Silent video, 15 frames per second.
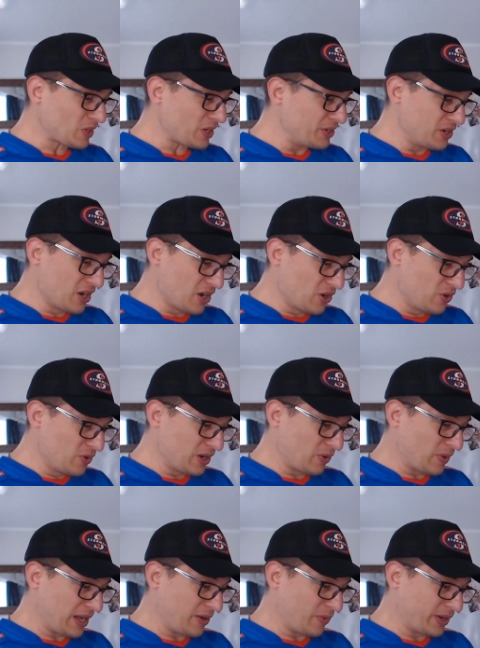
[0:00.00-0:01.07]
No
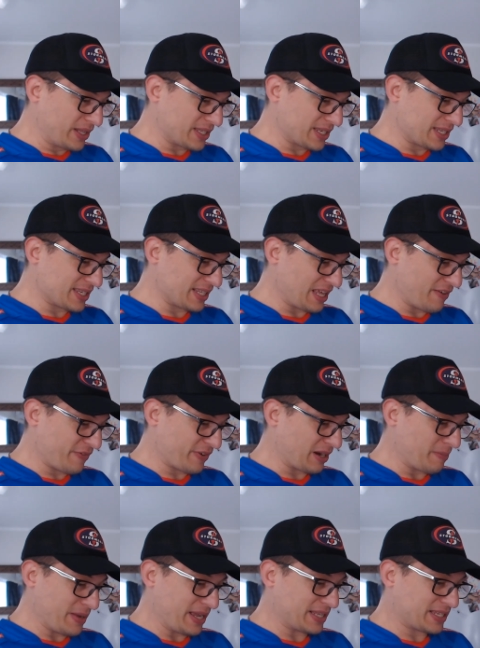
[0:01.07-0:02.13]
away wins in South Africa, man.